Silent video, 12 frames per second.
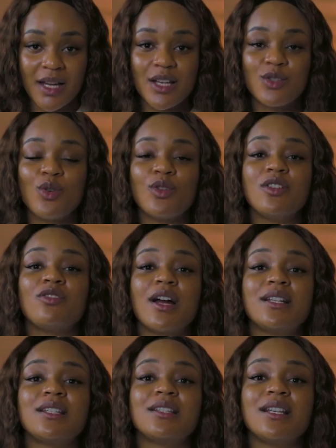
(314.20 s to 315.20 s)
It's only
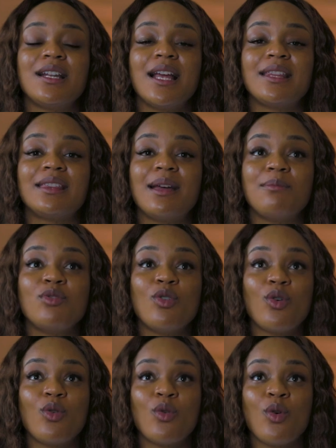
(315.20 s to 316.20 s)
right to let them
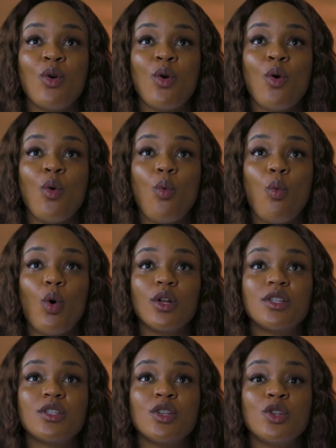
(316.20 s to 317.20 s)
know
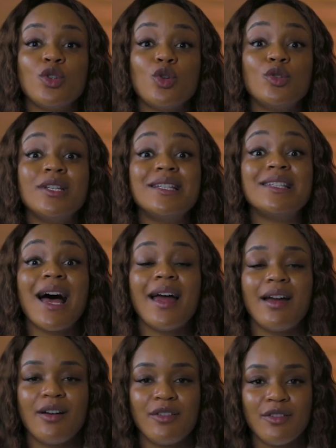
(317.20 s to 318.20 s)
what you
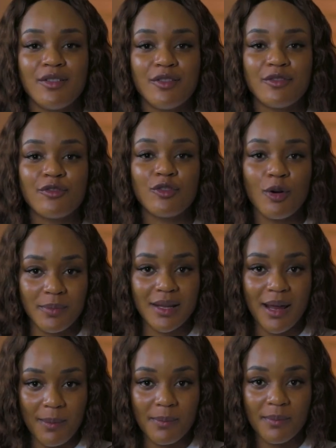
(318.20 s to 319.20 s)
desire from
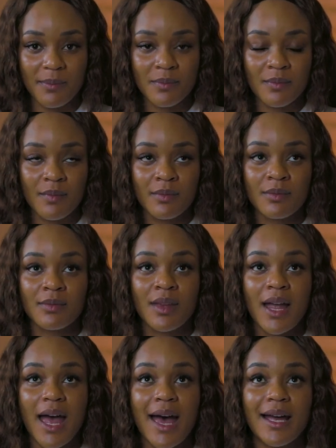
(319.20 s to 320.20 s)
them.
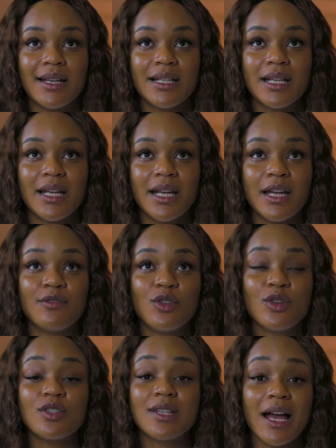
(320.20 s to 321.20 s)
And if
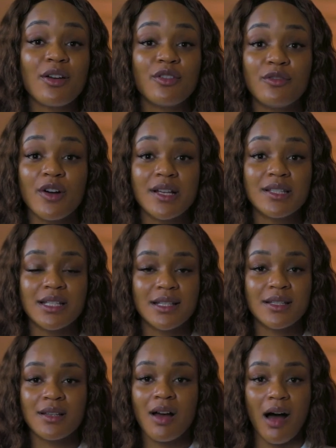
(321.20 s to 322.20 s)
those
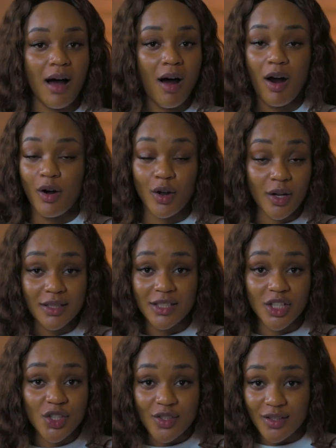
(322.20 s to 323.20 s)
sacrifices are
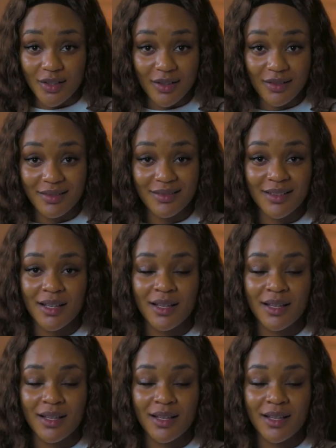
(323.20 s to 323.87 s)
unconditional,